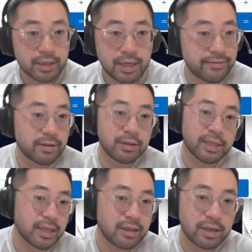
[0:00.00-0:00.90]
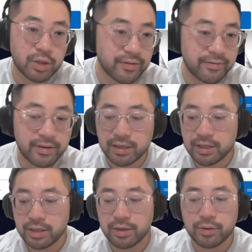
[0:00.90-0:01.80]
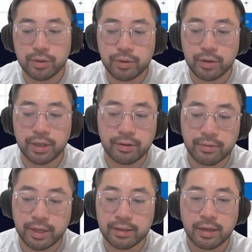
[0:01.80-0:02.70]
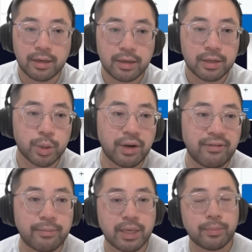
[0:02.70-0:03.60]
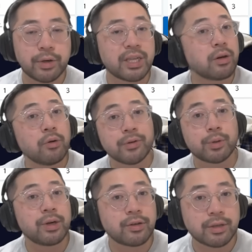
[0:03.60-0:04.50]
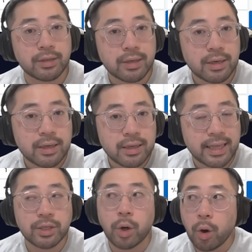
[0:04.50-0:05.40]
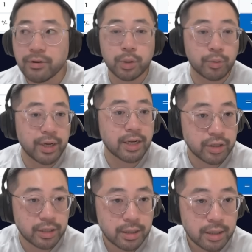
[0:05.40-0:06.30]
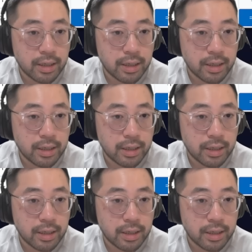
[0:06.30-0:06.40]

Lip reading: Even, let's say, not 250. Let's say you go 230, right? 25% push, that's over 300. That's over 300.